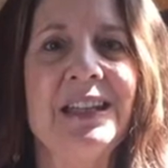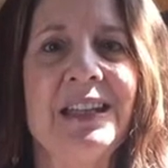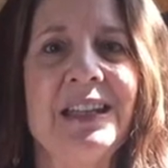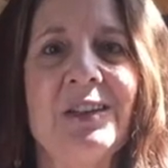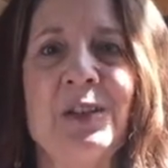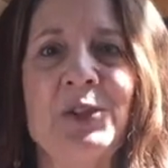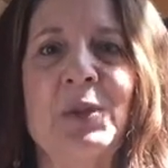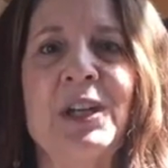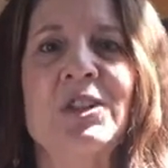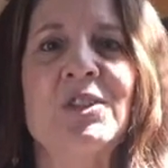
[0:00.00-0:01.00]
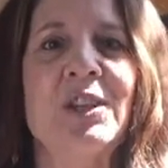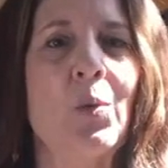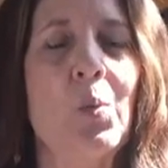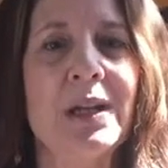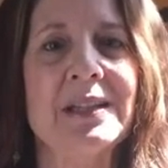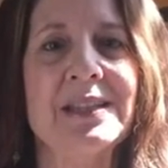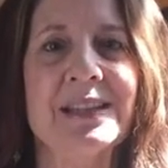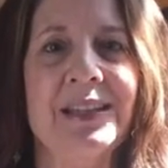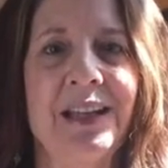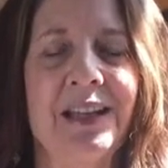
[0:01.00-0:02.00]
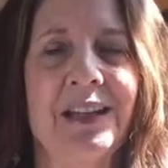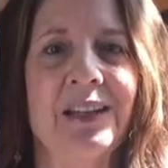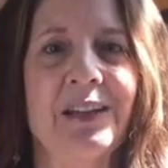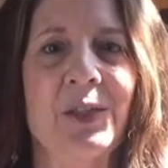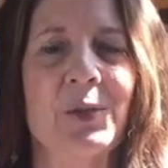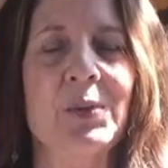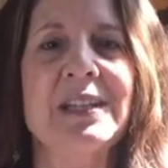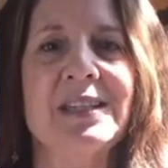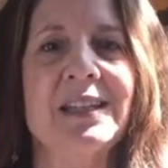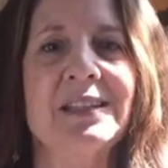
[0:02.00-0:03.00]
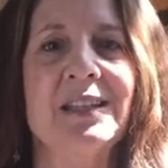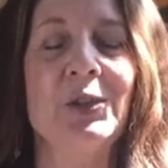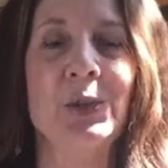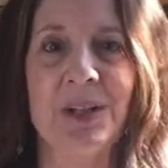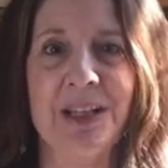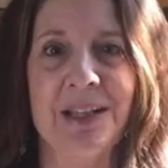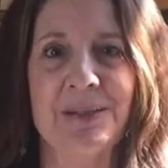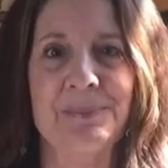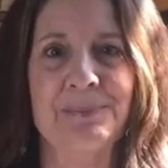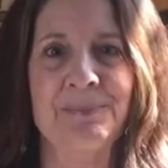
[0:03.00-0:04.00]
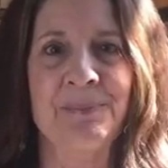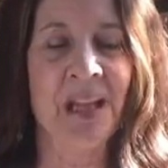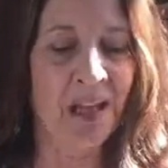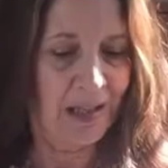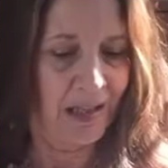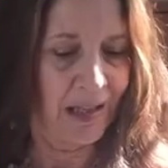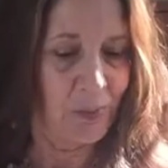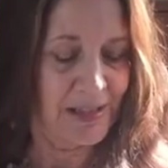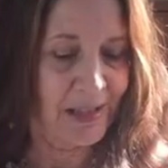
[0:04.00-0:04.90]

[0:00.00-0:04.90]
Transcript: in all directions at once, like a 360 degree. And I was